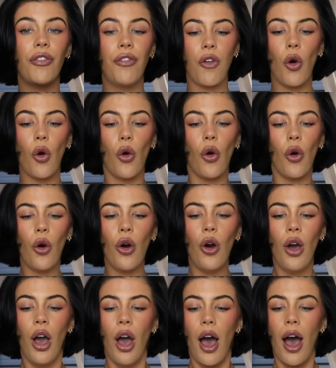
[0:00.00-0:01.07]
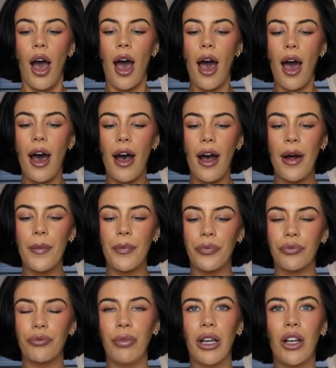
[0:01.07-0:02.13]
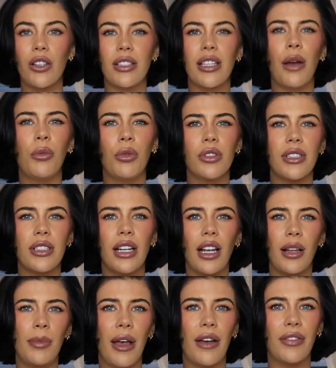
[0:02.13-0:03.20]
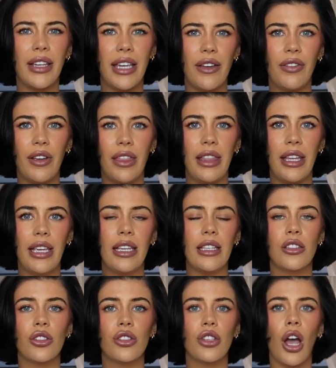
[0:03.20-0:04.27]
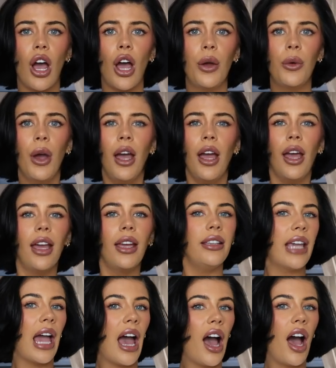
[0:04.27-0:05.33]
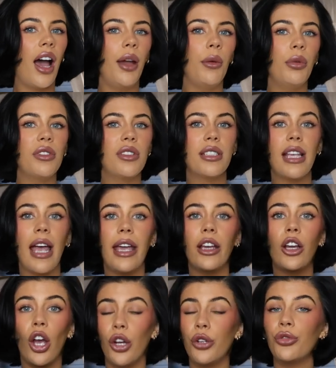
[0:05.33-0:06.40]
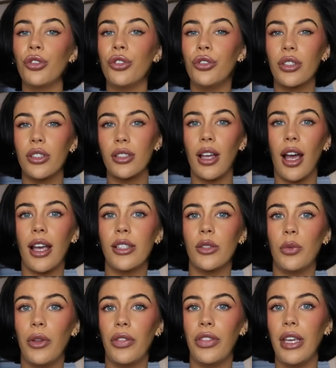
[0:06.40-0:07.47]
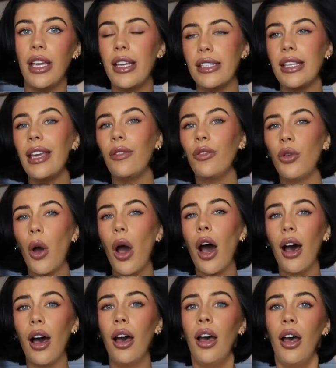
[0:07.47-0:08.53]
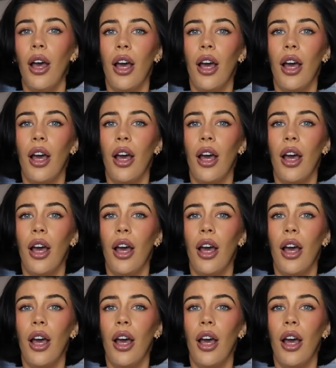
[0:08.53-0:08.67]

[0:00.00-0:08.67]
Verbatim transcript: 4 um, because there was still a bit of give in these. So yeah, I would say go true to size with these. If you are